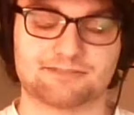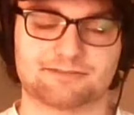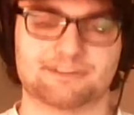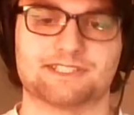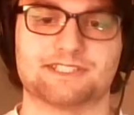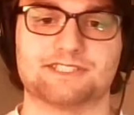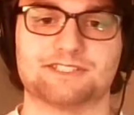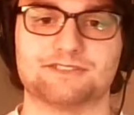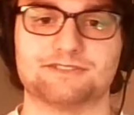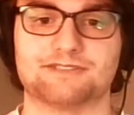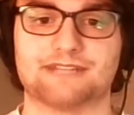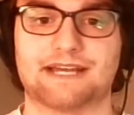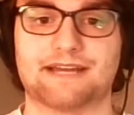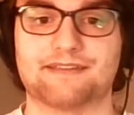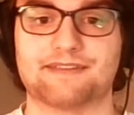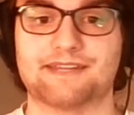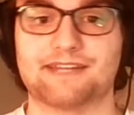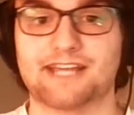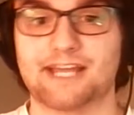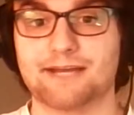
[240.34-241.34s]
really do
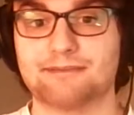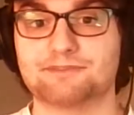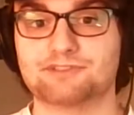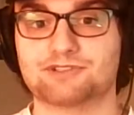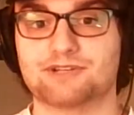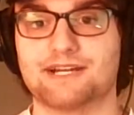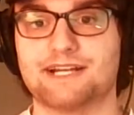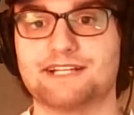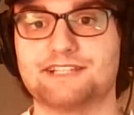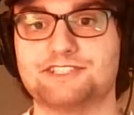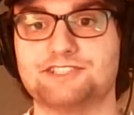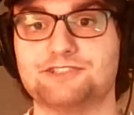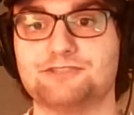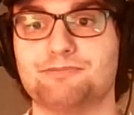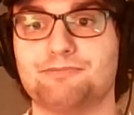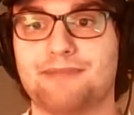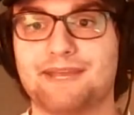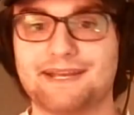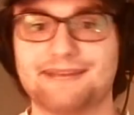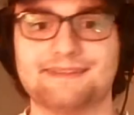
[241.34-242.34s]
that. They kept trying to
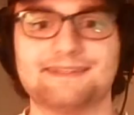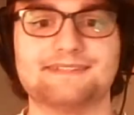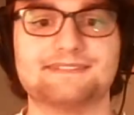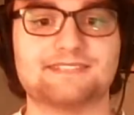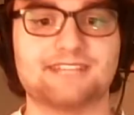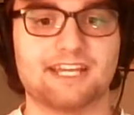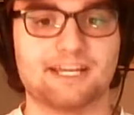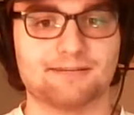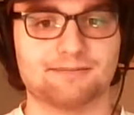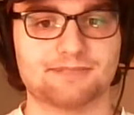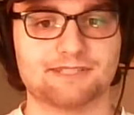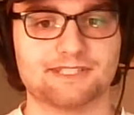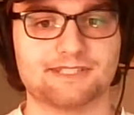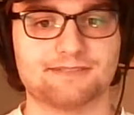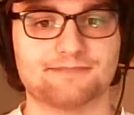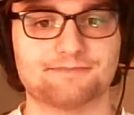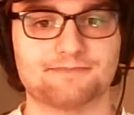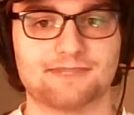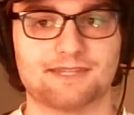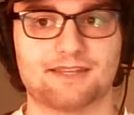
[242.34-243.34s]
make these
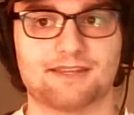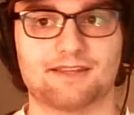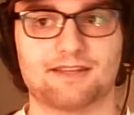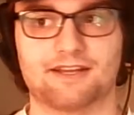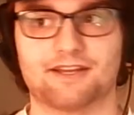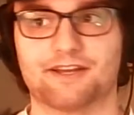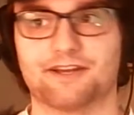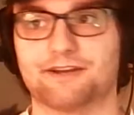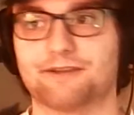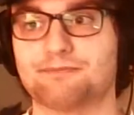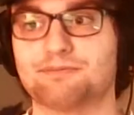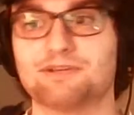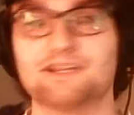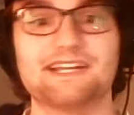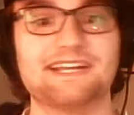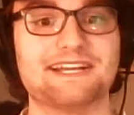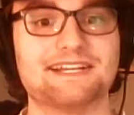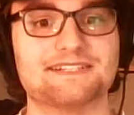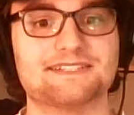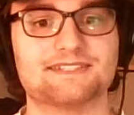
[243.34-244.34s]
gambling
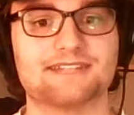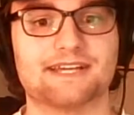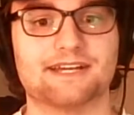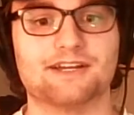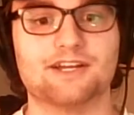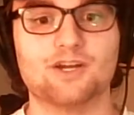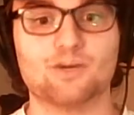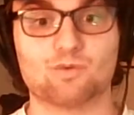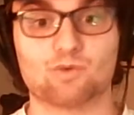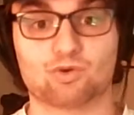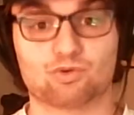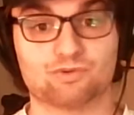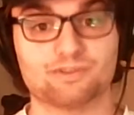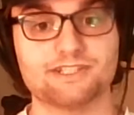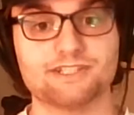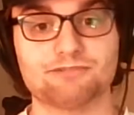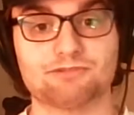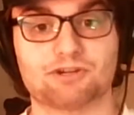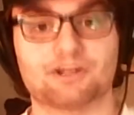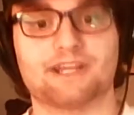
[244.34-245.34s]
plays that were
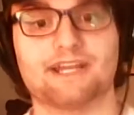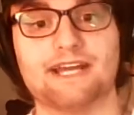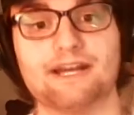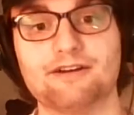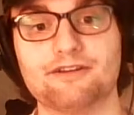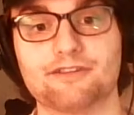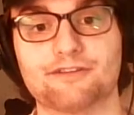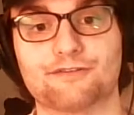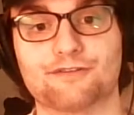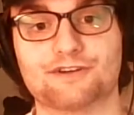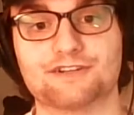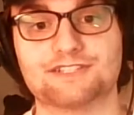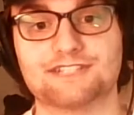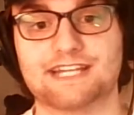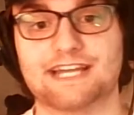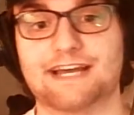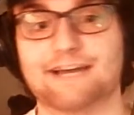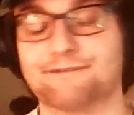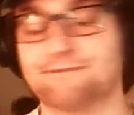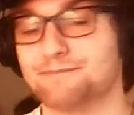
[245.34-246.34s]
really working out in the first
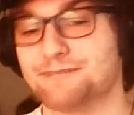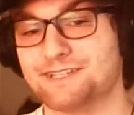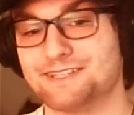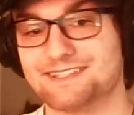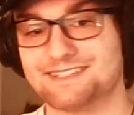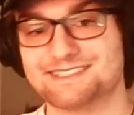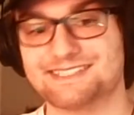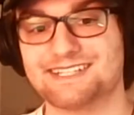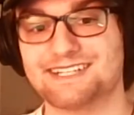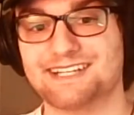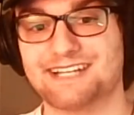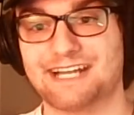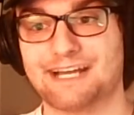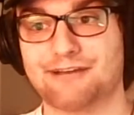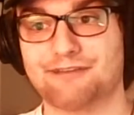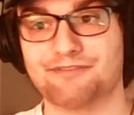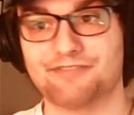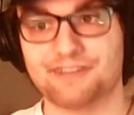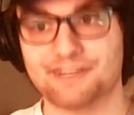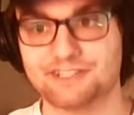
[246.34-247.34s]
half, but in the second
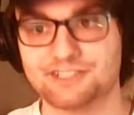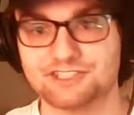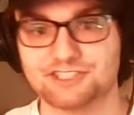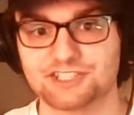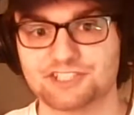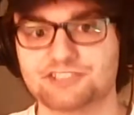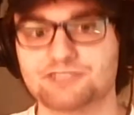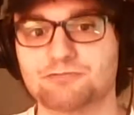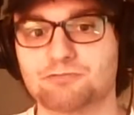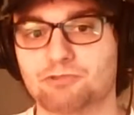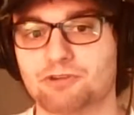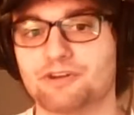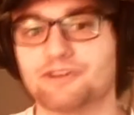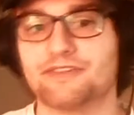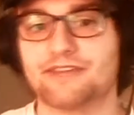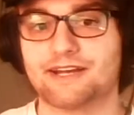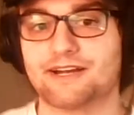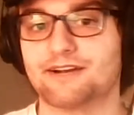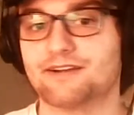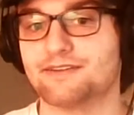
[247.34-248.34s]
half, they just weren't
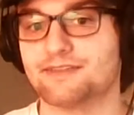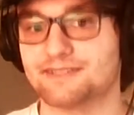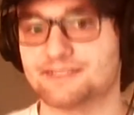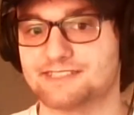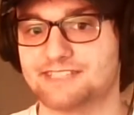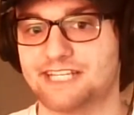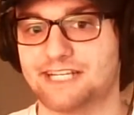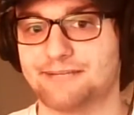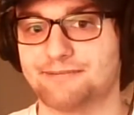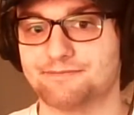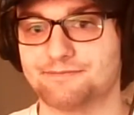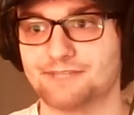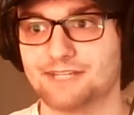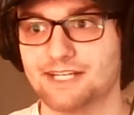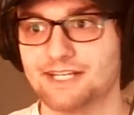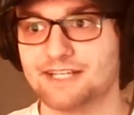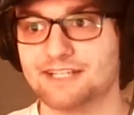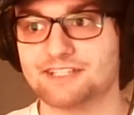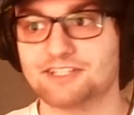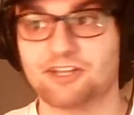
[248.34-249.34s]
there in the same
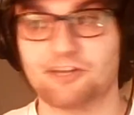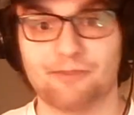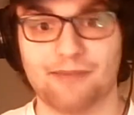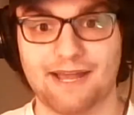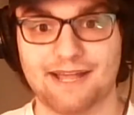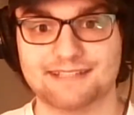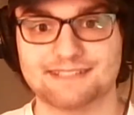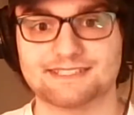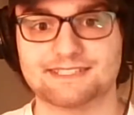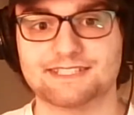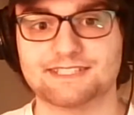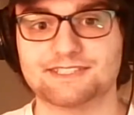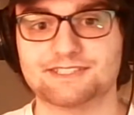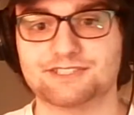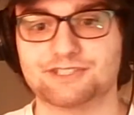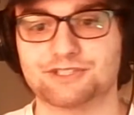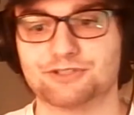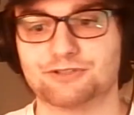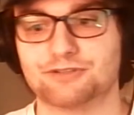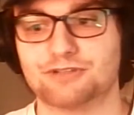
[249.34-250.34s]
capacity.
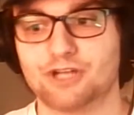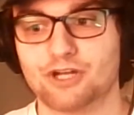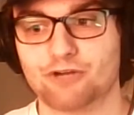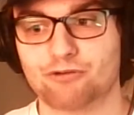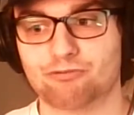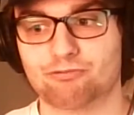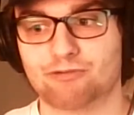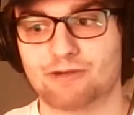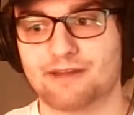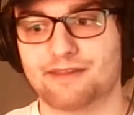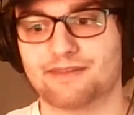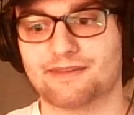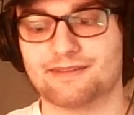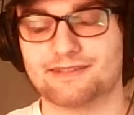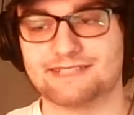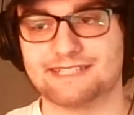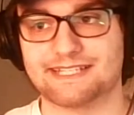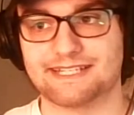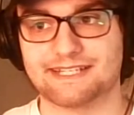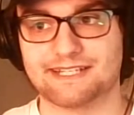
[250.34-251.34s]
So rather than
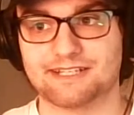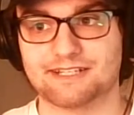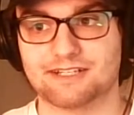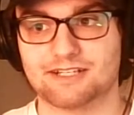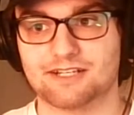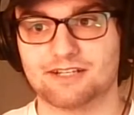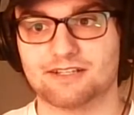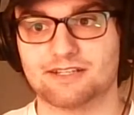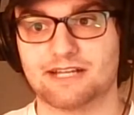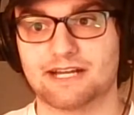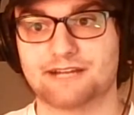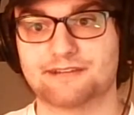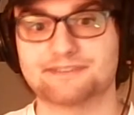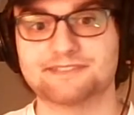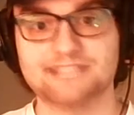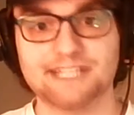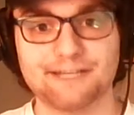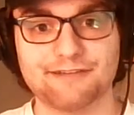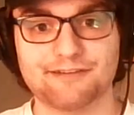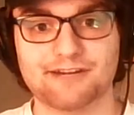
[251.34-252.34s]
taking a lot of
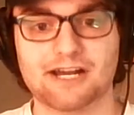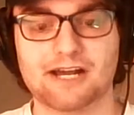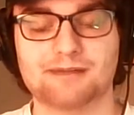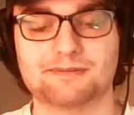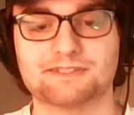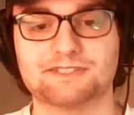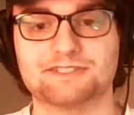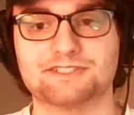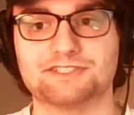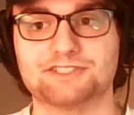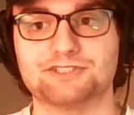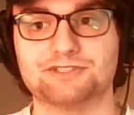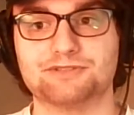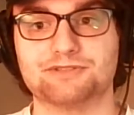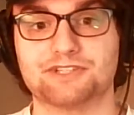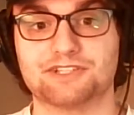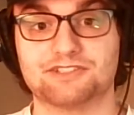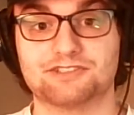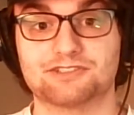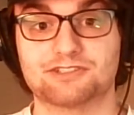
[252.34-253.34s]
safe options to
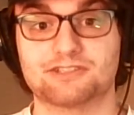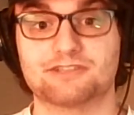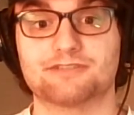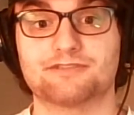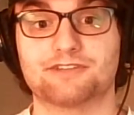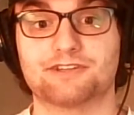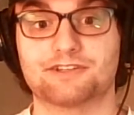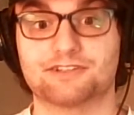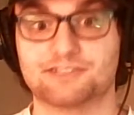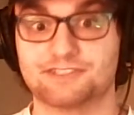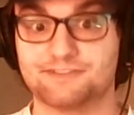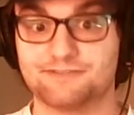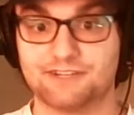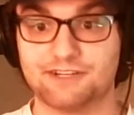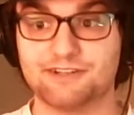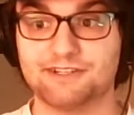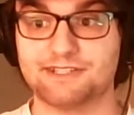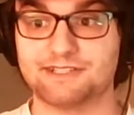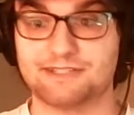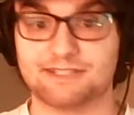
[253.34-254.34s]
conserve their
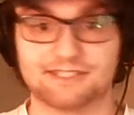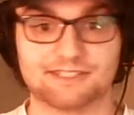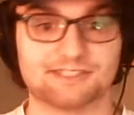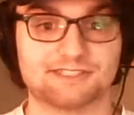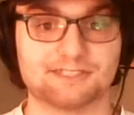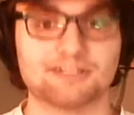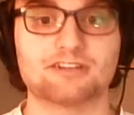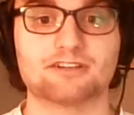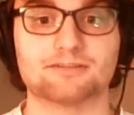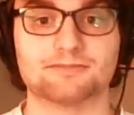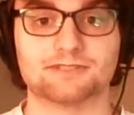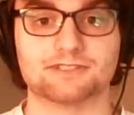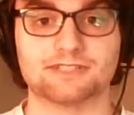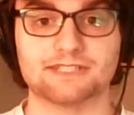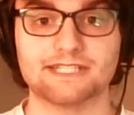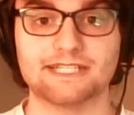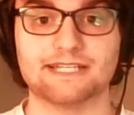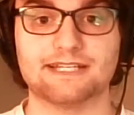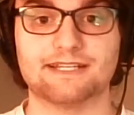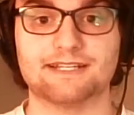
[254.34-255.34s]
very considerable
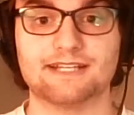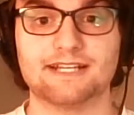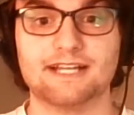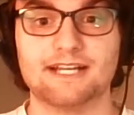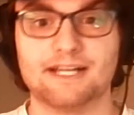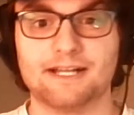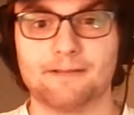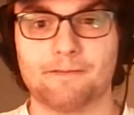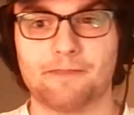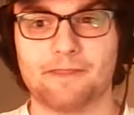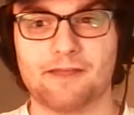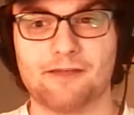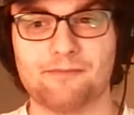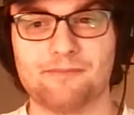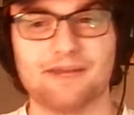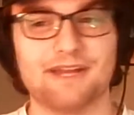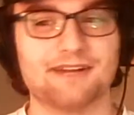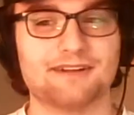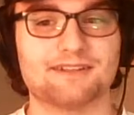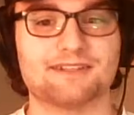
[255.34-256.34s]
lead, they
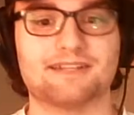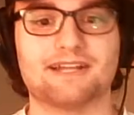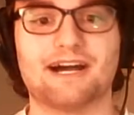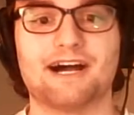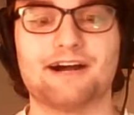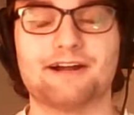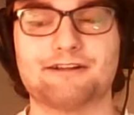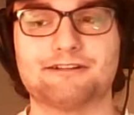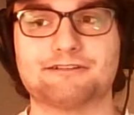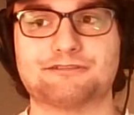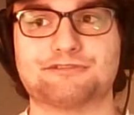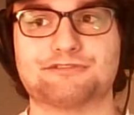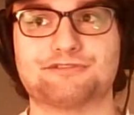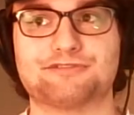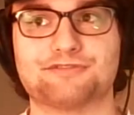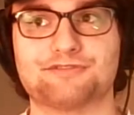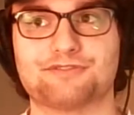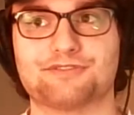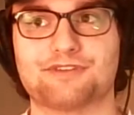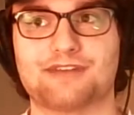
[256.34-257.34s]
made a lot of
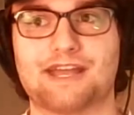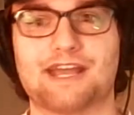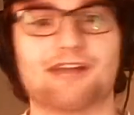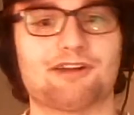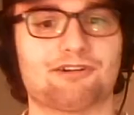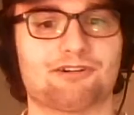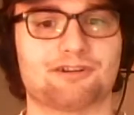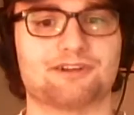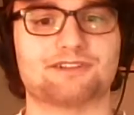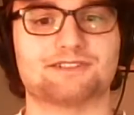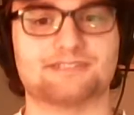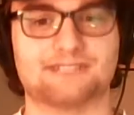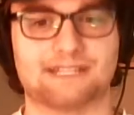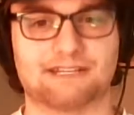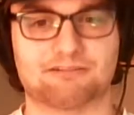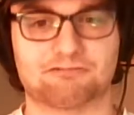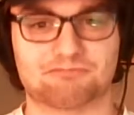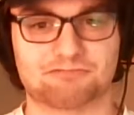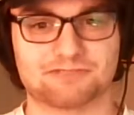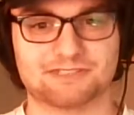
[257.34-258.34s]
errors
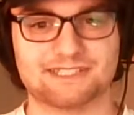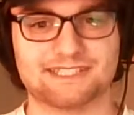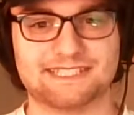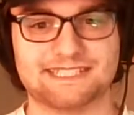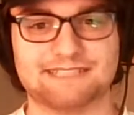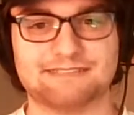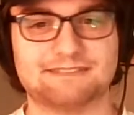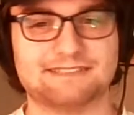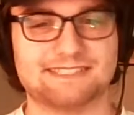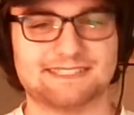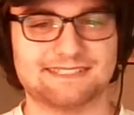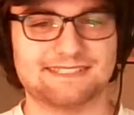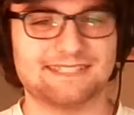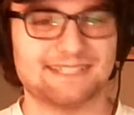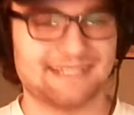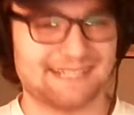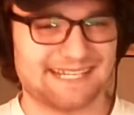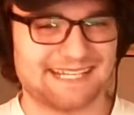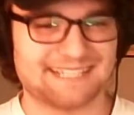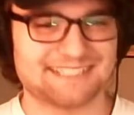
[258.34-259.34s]
that really didn't
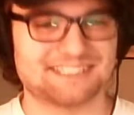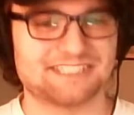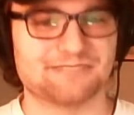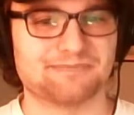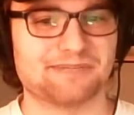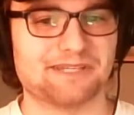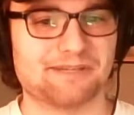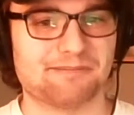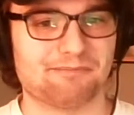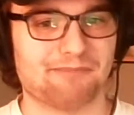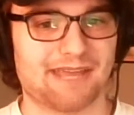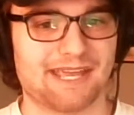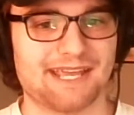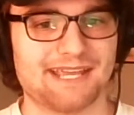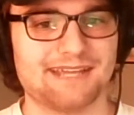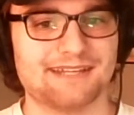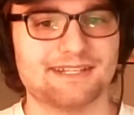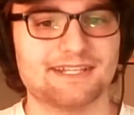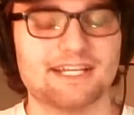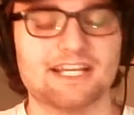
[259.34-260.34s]
need to be
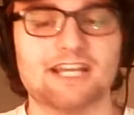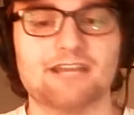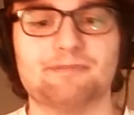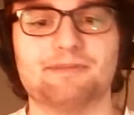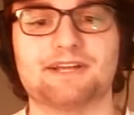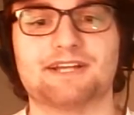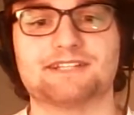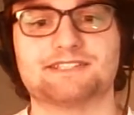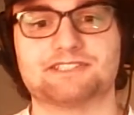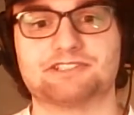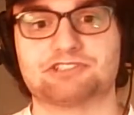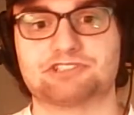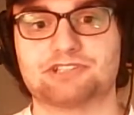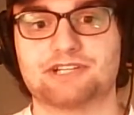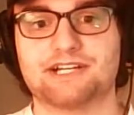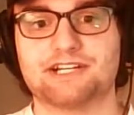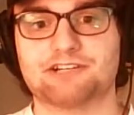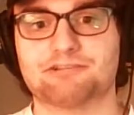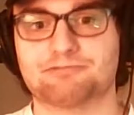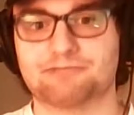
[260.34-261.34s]
made because they're
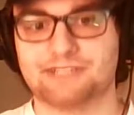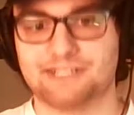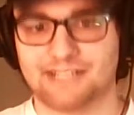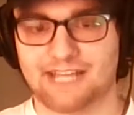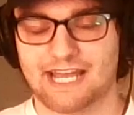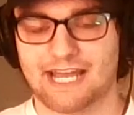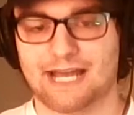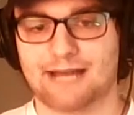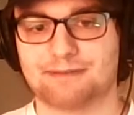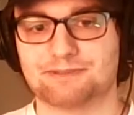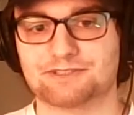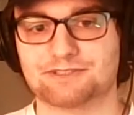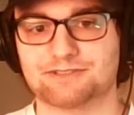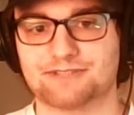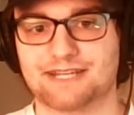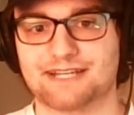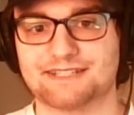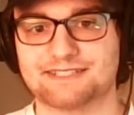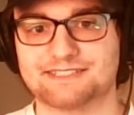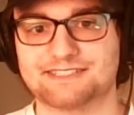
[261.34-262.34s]
trying to recapture
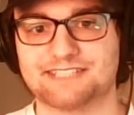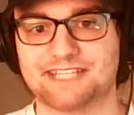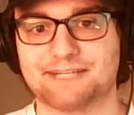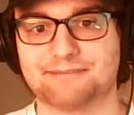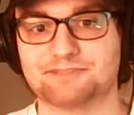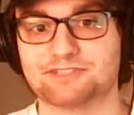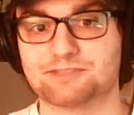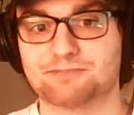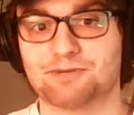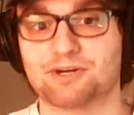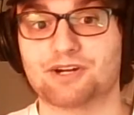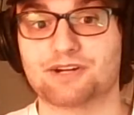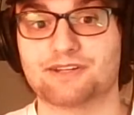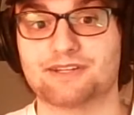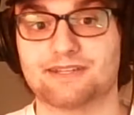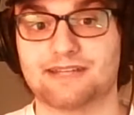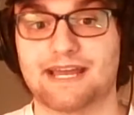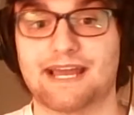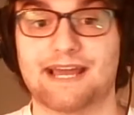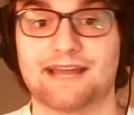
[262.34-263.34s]
that same spark
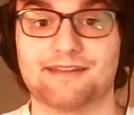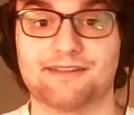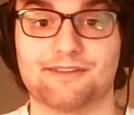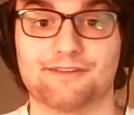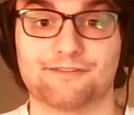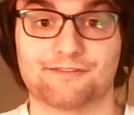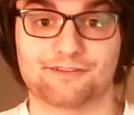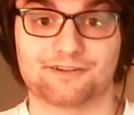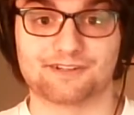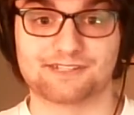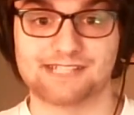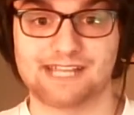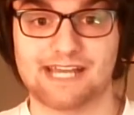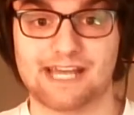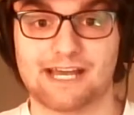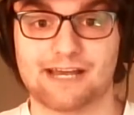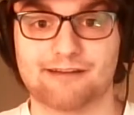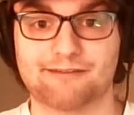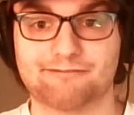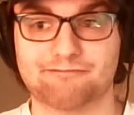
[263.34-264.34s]
that had in the first
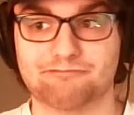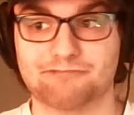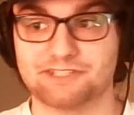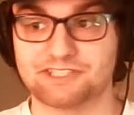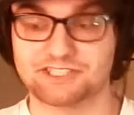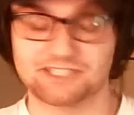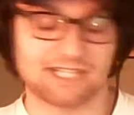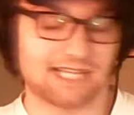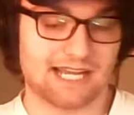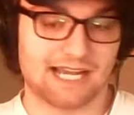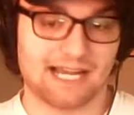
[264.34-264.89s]
half, which